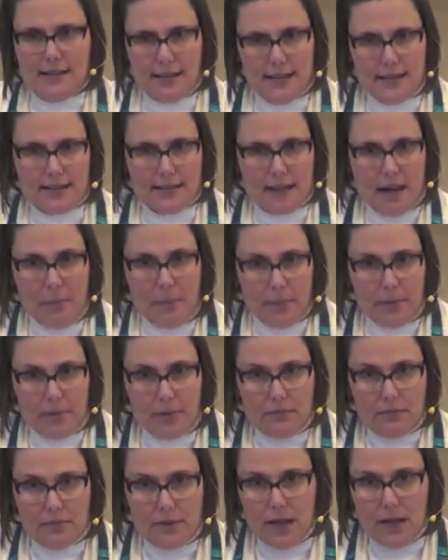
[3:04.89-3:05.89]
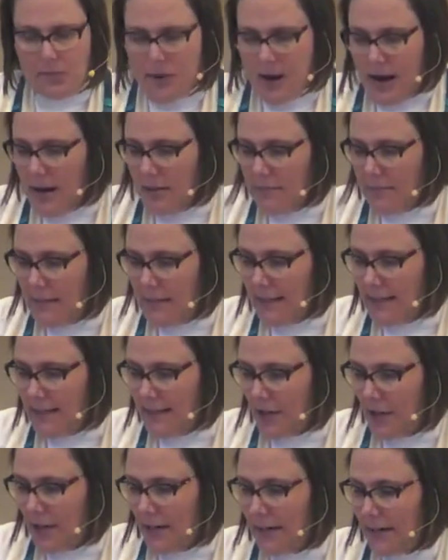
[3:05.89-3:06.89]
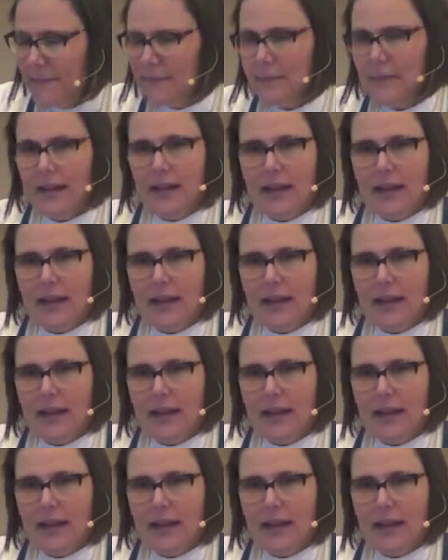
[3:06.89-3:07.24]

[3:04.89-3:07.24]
to this couple, Abraham and Sarah,